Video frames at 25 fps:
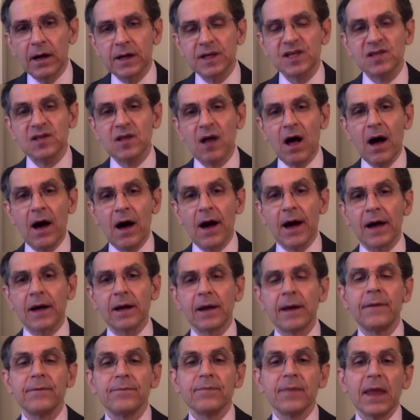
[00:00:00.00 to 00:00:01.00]

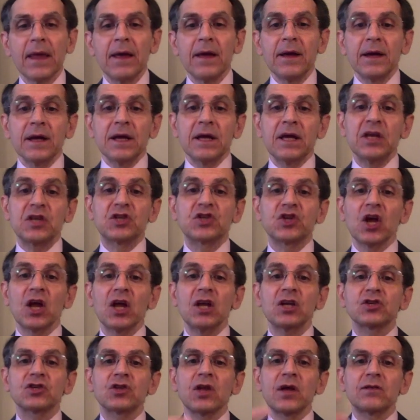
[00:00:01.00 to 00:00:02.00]
style, he
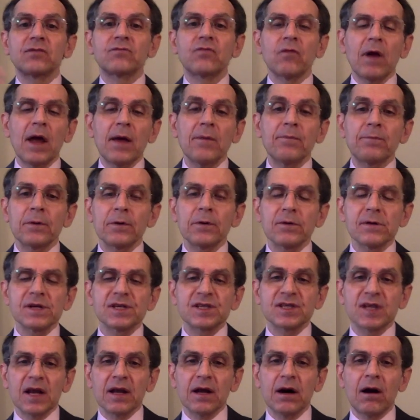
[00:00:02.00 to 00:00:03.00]
changed the
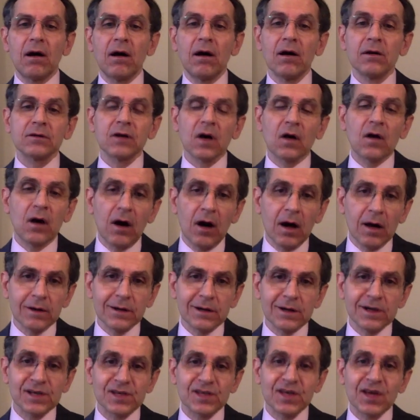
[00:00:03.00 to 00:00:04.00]
draperies and all the
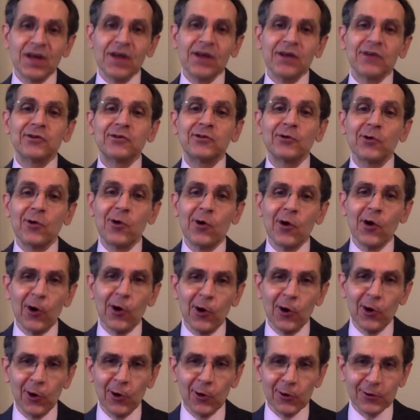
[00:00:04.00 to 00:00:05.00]
colors to
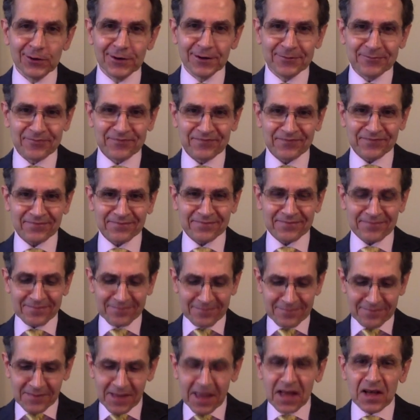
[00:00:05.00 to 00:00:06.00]
gold.
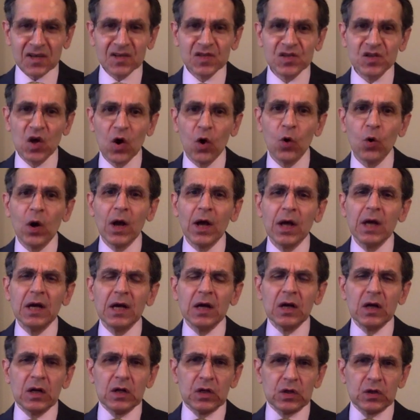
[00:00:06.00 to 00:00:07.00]
So
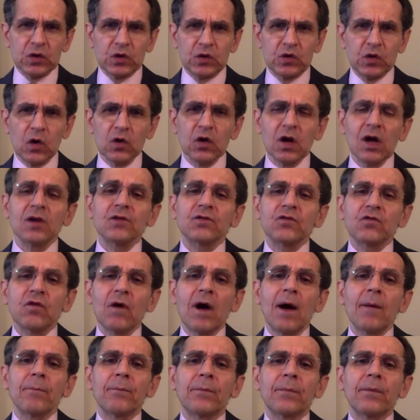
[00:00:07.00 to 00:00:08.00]
Donald
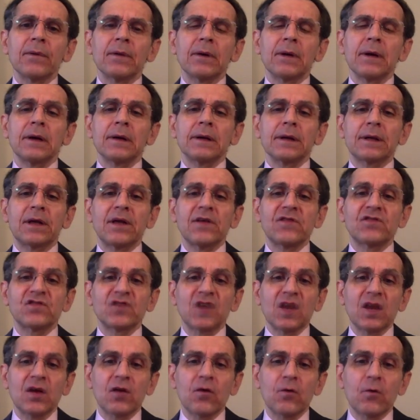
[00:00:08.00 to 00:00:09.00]
Trump
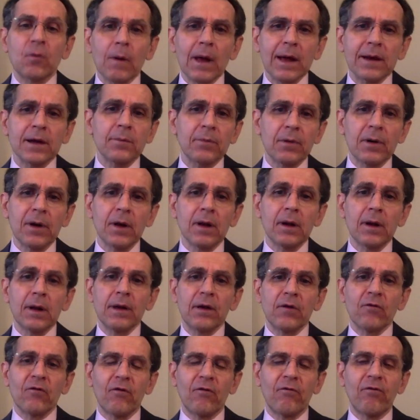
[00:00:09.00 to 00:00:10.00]
gives
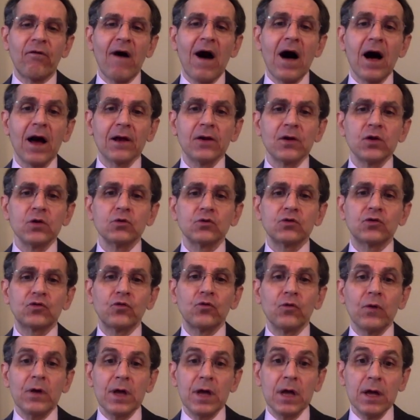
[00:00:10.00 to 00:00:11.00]
incredible value
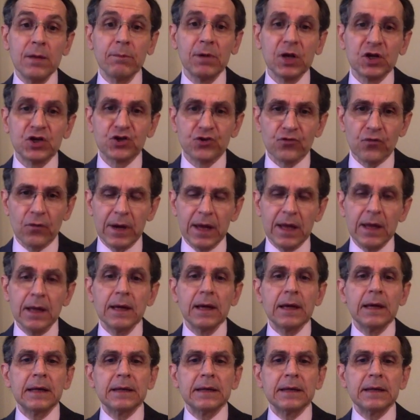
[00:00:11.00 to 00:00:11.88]
to imagery.